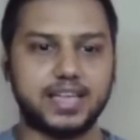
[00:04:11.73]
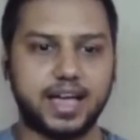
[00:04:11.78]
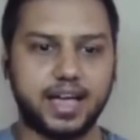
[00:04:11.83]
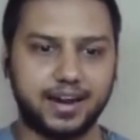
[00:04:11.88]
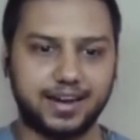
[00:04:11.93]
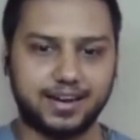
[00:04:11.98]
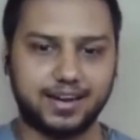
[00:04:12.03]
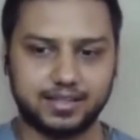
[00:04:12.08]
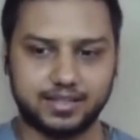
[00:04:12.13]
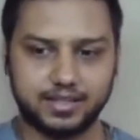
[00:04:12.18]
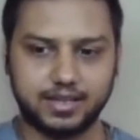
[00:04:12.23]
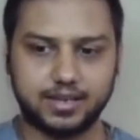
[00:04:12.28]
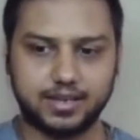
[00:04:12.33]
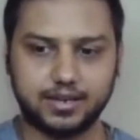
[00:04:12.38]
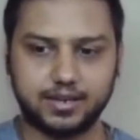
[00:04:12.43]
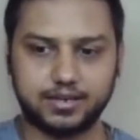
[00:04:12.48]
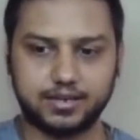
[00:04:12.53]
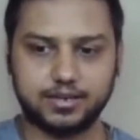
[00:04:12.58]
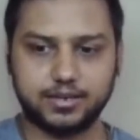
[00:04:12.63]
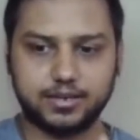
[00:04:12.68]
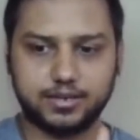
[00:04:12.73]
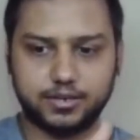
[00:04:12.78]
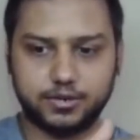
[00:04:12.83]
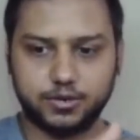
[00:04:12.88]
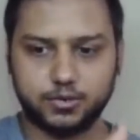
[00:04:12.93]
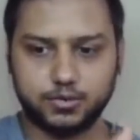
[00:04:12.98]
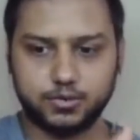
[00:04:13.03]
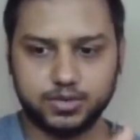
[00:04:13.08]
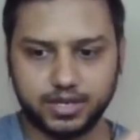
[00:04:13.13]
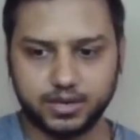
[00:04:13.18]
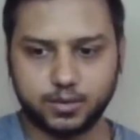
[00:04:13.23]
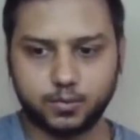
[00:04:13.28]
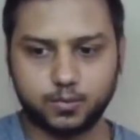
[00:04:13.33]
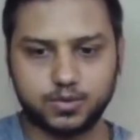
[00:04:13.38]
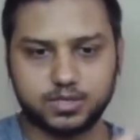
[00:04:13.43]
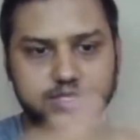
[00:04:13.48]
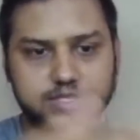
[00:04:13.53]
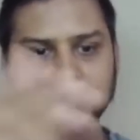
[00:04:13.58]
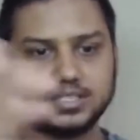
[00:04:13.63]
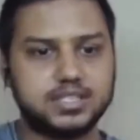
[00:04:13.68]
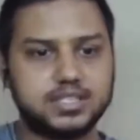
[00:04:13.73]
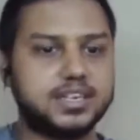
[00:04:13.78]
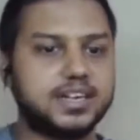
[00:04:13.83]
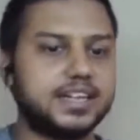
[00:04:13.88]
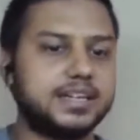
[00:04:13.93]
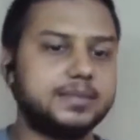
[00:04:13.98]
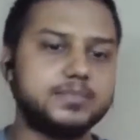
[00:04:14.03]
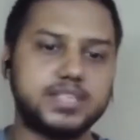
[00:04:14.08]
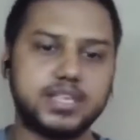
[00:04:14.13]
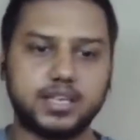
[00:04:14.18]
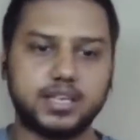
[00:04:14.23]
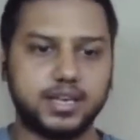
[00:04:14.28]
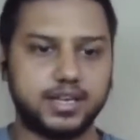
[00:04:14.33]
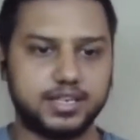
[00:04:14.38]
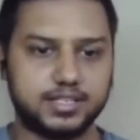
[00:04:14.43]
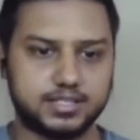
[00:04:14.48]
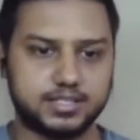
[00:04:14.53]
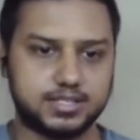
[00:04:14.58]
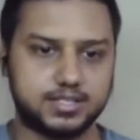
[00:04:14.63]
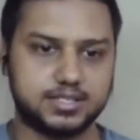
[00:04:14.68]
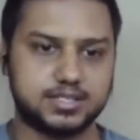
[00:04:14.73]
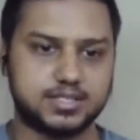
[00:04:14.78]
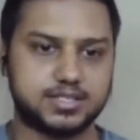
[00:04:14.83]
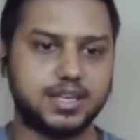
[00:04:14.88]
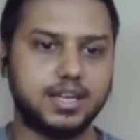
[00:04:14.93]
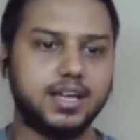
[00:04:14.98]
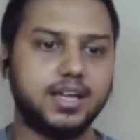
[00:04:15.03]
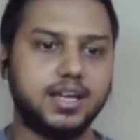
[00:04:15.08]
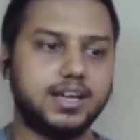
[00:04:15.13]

and then, you know, there was the team segregations